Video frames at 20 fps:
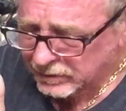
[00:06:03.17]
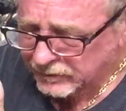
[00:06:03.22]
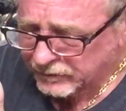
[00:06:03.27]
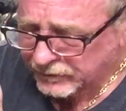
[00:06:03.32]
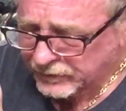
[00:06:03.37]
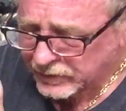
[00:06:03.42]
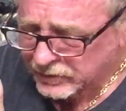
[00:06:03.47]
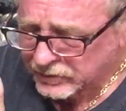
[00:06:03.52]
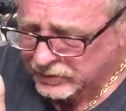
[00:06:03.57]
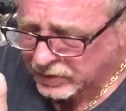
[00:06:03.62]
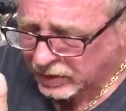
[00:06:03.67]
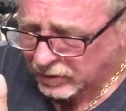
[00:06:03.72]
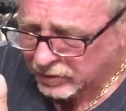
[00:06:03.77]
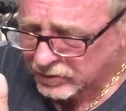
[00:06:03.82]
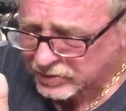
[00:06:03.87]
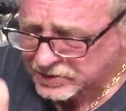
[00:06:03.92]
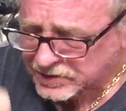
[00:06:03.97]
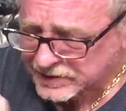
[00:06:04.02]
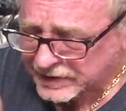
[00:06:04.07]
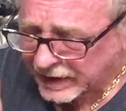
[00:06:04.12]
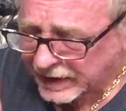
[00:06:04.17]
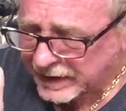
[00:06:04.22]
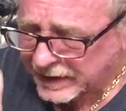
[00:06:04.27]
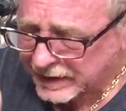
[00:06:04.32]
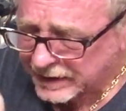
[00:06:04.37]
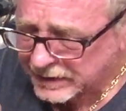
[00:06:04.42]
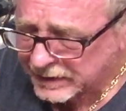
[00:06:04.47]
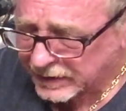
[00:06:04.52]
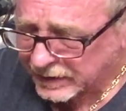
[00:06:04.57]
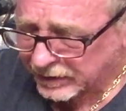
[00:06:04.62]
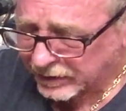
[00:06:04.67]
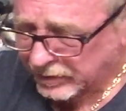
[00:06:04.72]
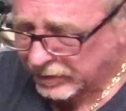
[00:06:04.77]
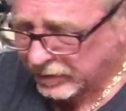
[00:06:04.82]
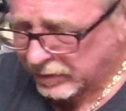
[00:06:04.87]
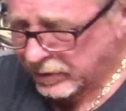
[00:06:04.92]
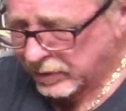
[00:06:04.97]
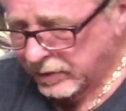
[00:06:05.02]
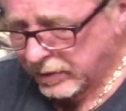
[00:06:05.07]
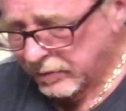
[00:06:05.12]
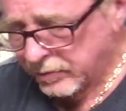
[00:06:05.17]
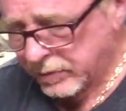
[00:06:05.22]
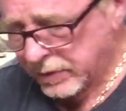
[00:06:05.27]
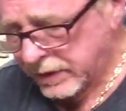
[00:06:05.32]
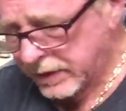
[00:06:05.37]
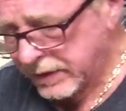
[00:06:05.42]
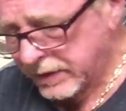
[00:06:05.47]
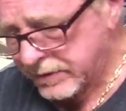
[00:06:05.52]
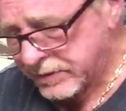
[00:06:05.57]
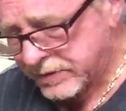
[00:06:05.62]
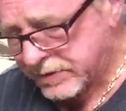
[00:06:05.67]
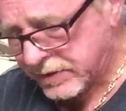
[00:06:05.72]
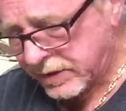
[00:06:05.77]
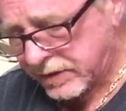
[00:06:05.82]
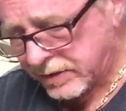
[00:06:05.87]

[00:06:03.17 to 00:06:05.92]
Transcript: fuse holder stay in there, but it's